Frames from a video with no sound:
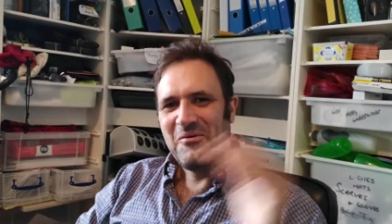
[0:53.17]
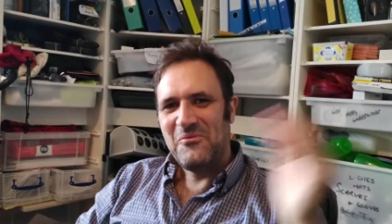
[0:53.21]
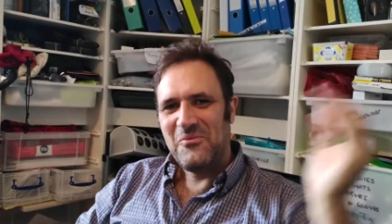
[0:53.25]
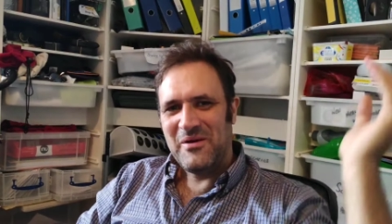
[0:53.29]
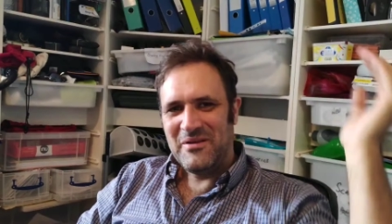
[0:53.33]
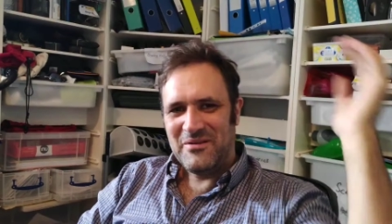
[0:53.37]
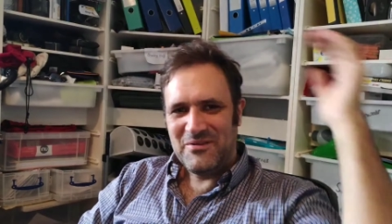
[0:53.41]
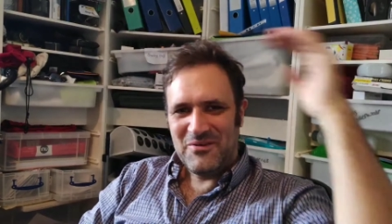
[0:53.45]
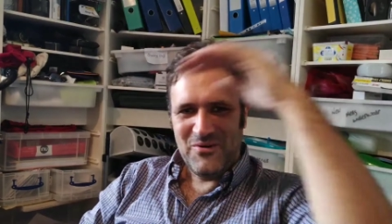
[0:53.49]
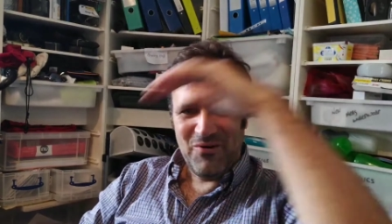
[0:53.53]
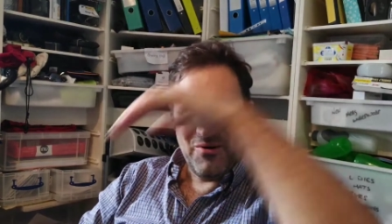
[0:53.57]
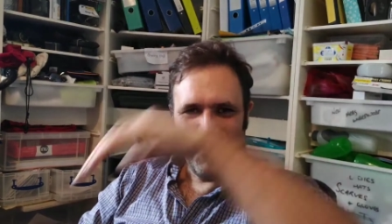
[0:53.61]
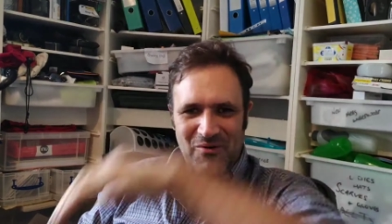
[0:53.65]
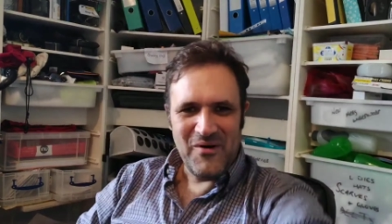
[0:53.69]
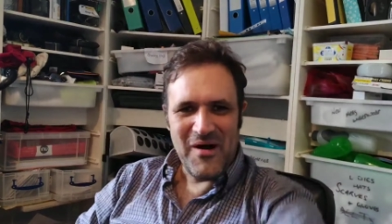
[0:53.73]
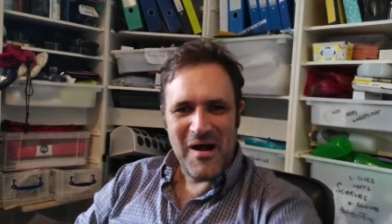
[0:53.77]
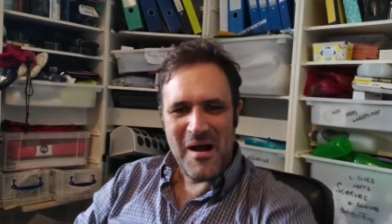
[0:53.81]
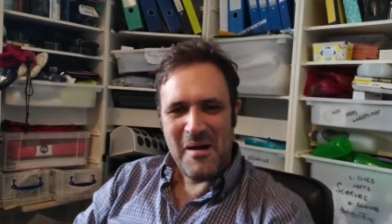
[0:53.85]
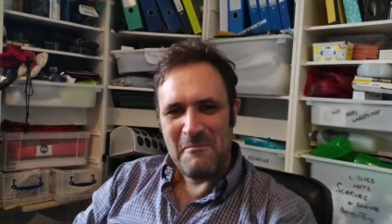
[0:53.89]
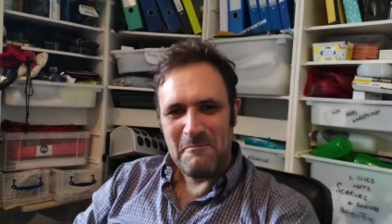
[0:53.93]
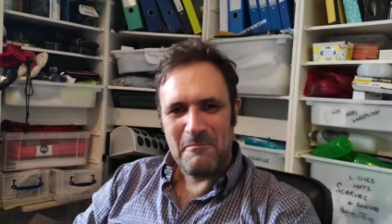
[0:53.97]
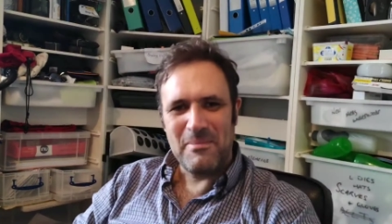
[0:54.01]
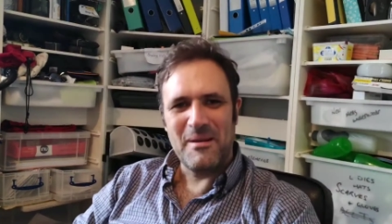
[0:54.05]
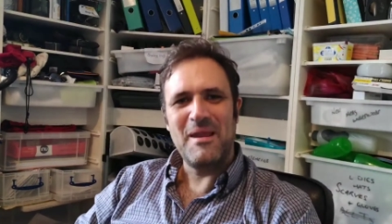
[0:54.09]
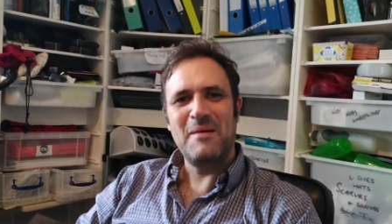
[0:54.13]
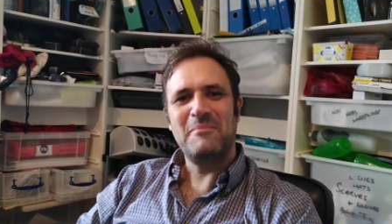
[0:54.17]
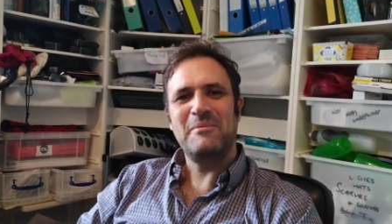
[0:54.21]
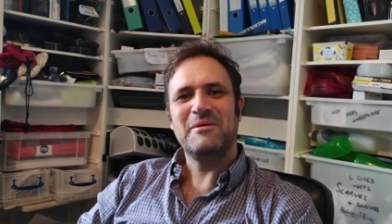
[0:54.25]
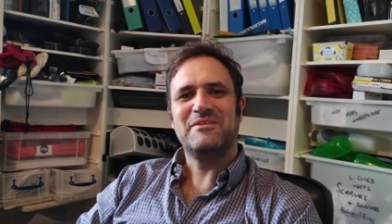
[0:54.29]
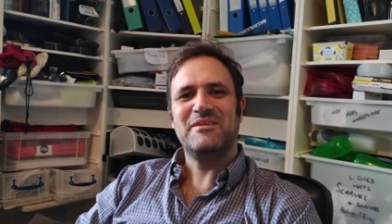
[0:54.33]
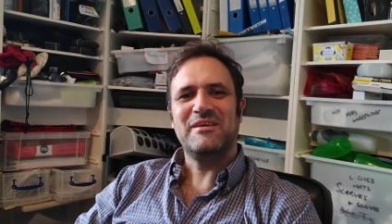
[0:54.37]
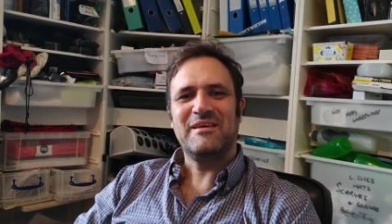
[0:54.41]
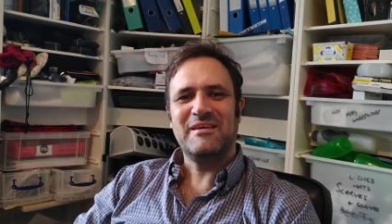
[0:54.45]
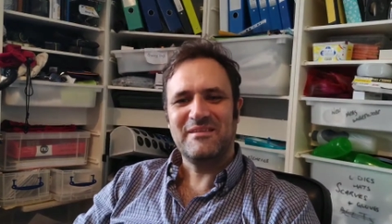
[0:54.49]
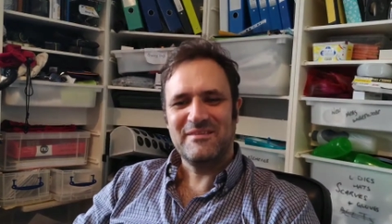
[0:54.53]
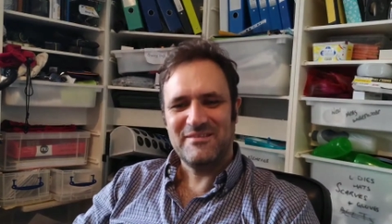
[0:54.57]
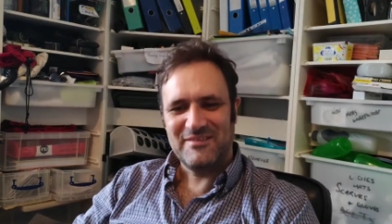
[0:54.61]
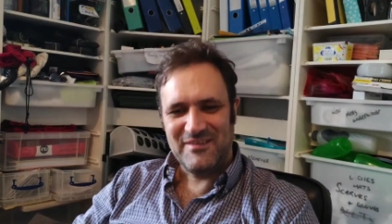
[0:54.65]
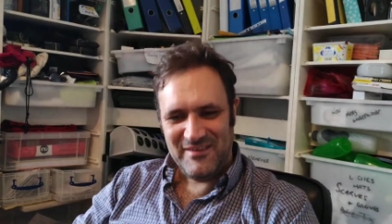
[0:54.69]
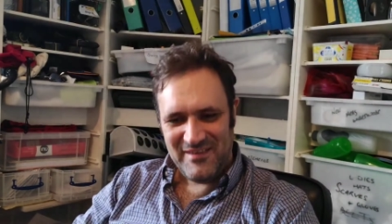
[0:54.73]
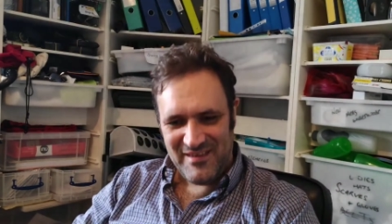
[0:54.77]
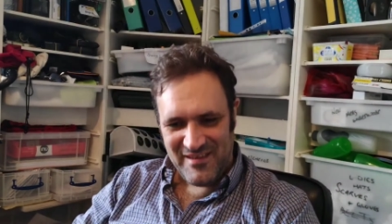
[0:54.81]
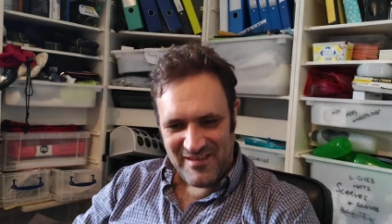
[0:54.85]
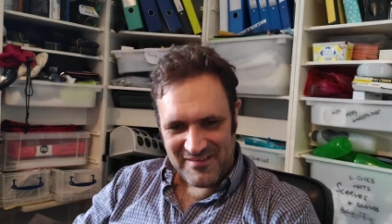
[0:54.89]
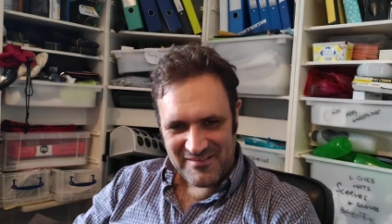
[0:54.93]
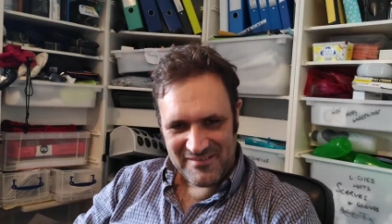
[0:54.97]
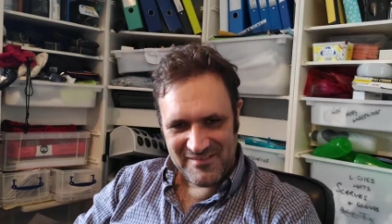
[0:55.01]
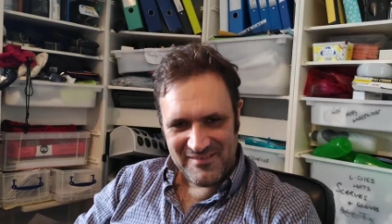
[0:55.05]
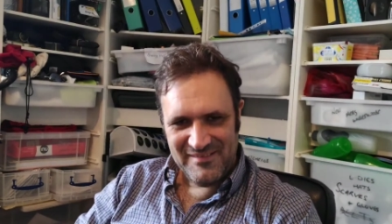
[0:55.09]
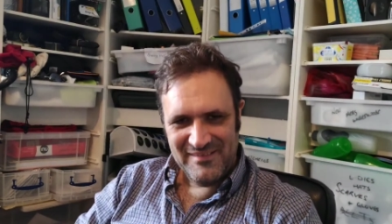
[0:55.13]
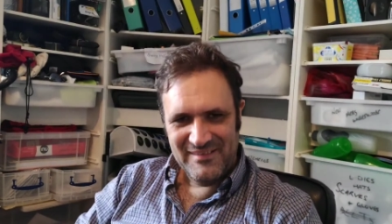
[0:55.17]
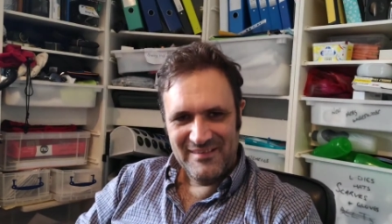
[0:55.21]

when you're plummeting to